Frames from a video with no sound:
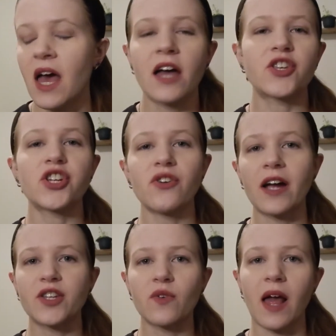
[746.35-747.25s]
And sure, I
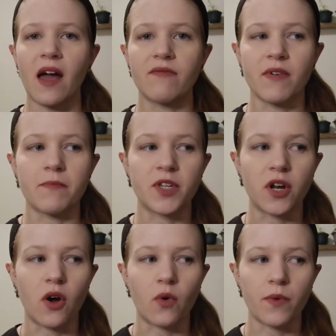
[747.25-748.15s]
don't have, you
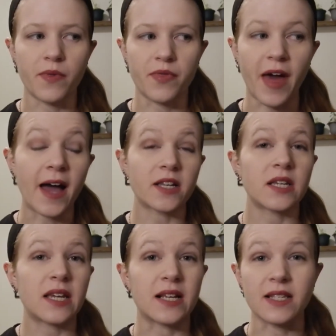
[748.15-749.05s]
know, that
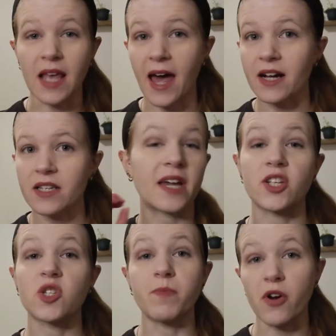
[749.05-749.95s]
exact
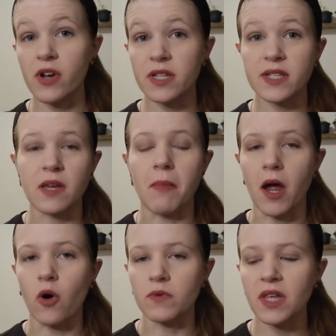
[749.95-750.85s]
experience in my
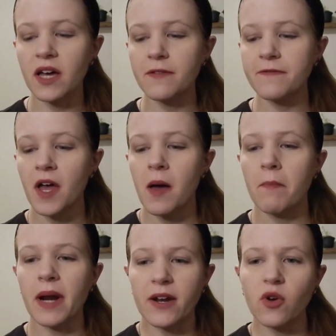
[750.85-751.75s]
own life,
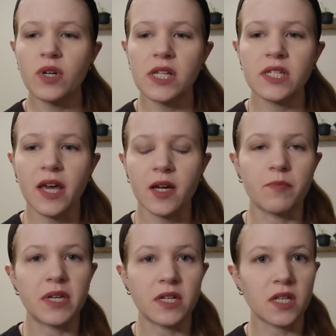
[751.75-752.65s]
but I know what it's like
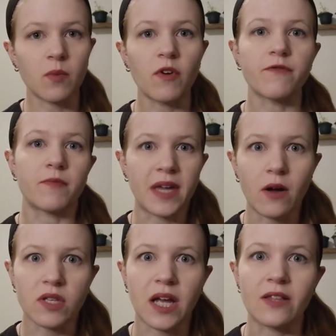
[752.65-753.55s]
being someone from the
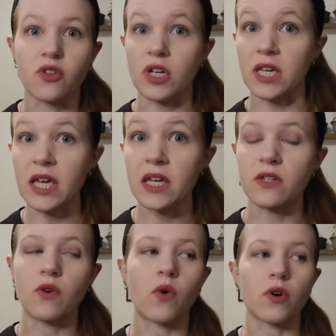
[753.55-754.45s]
outside looking
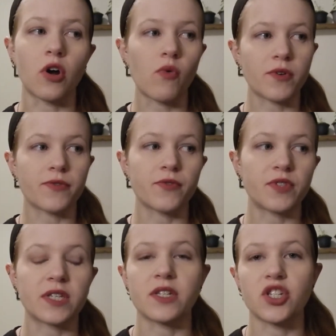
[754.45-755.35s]
in, or going through
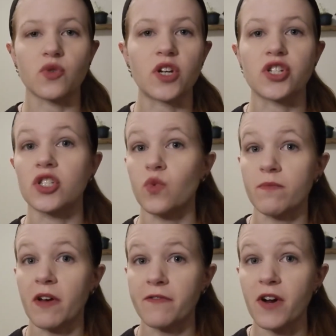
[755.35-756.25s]
these situations with
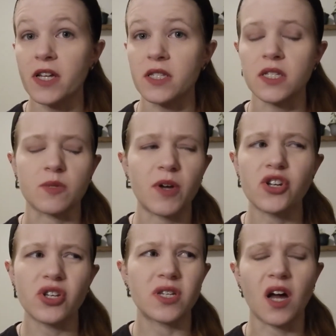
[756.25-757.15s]
my friends,
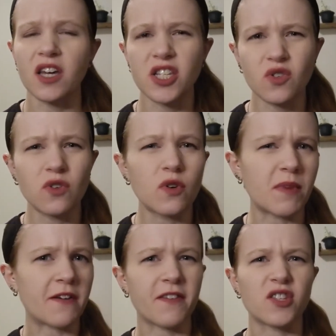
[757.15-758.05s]
especially in high school when
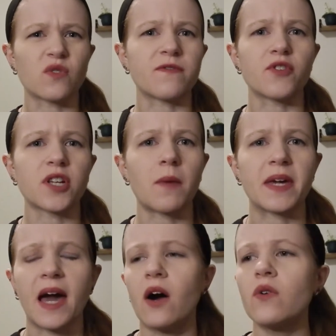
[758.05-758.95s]
my friends were first
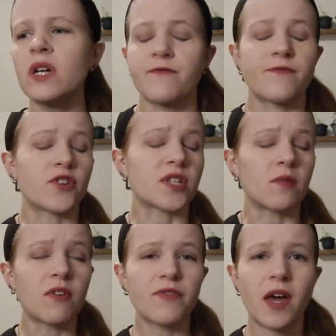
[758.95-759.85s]
coming out. For
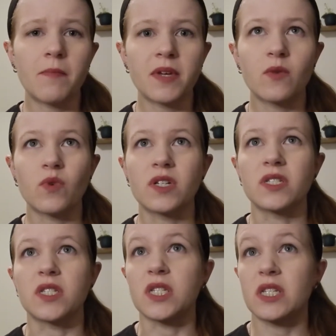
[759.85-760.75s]
some of them, it
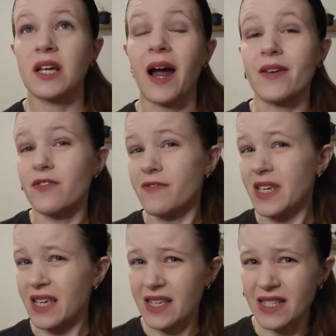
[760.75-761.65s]
was kind of
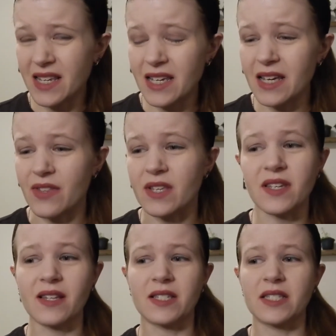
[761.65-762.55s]
easy in the
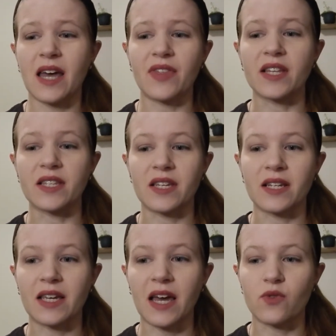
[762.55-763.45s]
sense that they
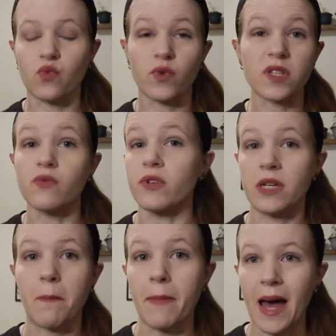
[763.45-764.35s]
didn't get really,
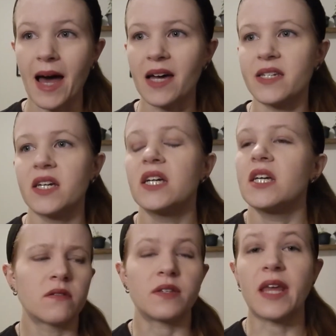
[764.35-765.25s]
really bad
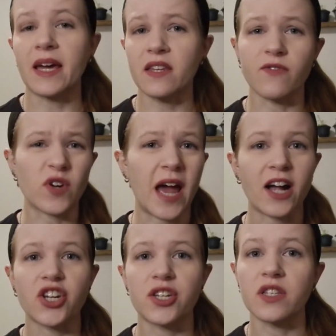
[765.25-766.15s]
negative
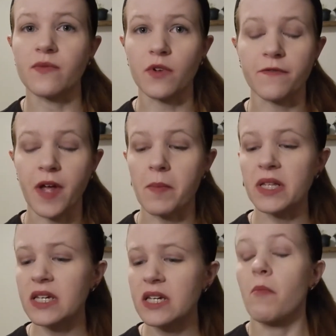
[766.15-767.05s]
reactions from their
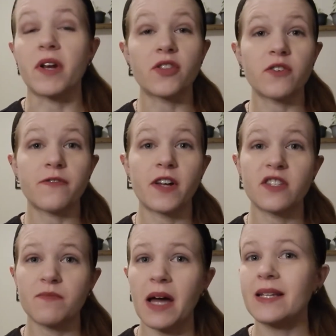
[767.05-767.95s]
family, but other
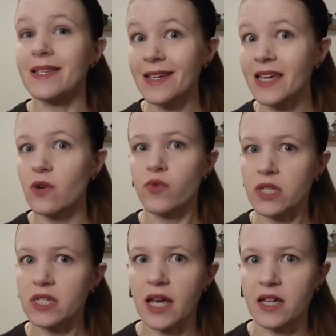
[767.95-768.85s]
friends of mine did get
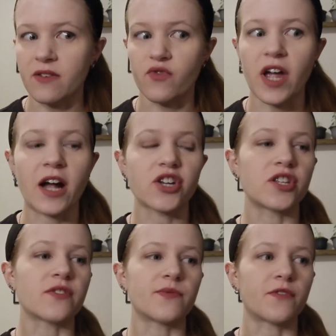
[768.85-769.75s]
really negative
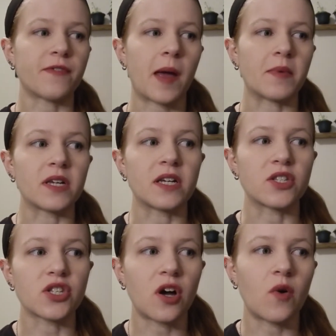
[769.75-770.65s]
reactions from their family.
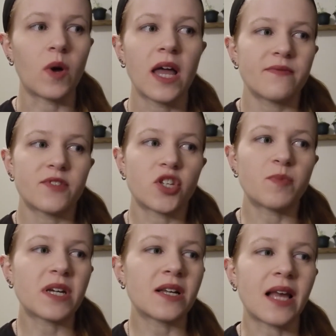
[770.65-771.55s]
And so just
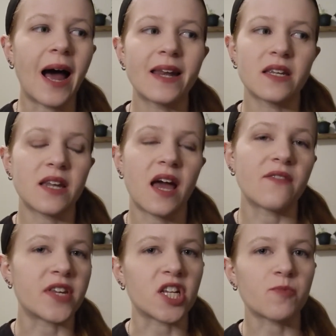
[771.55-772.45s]
because I didn't have
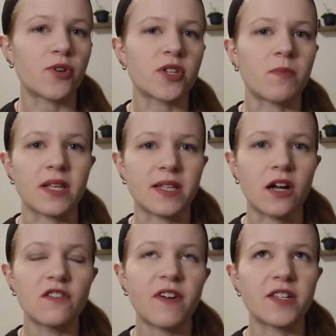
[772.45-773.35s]
that experience
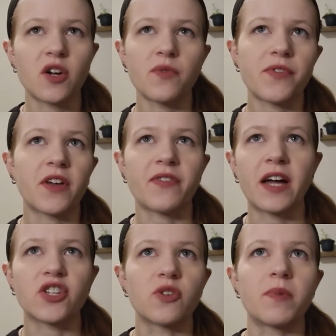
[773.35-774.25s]
myself, I don't think
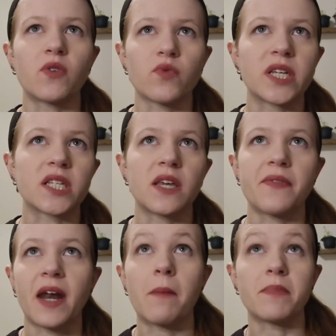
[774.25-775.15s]
that should be a reason
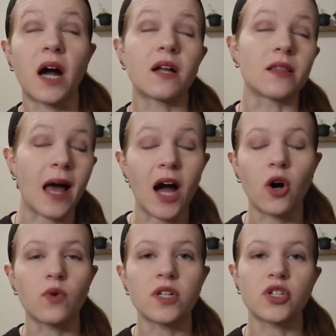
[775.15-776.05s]
that I'm not
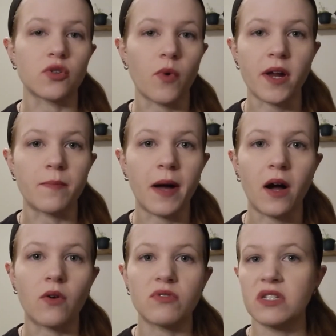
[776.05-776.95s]
allowed to write
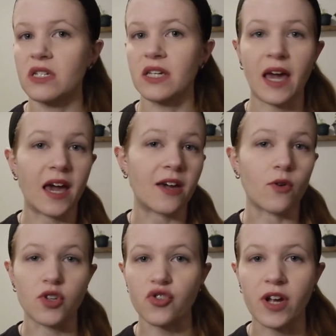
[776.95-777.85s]
about gay
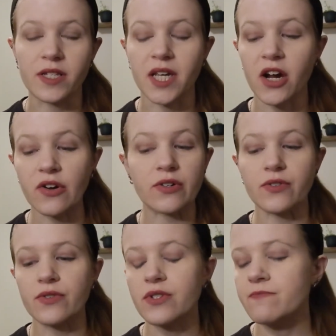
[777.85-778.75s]
or trans
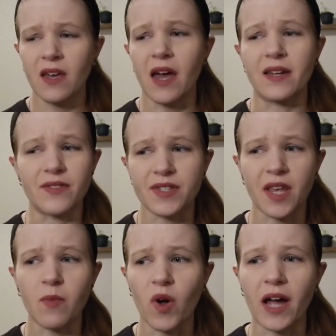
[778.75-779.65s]
characters. And in the
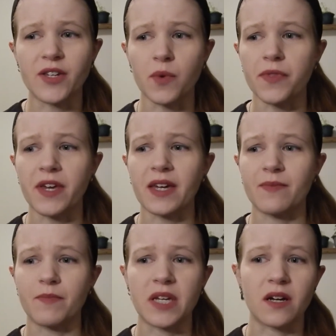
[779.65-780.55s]
same way, I don't
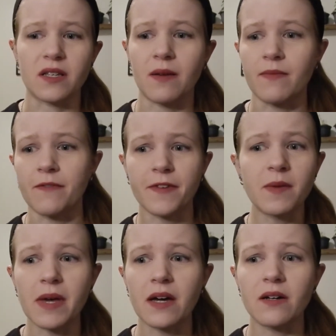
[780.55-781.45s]
think because I'm a
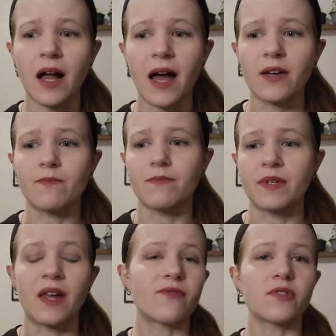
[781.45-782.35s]
female,
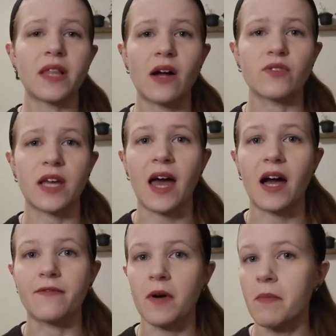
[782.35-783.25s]
I'm never allowed to
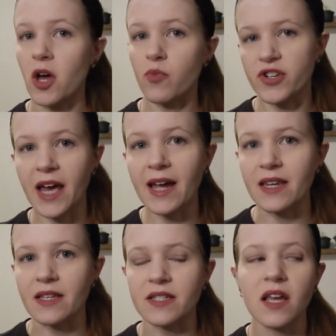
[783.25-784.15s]
have a male
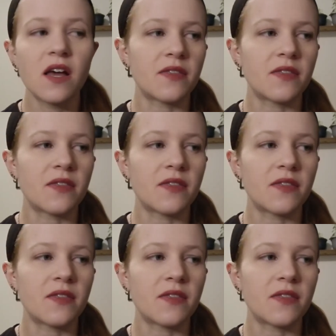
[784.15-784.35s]
protagonist.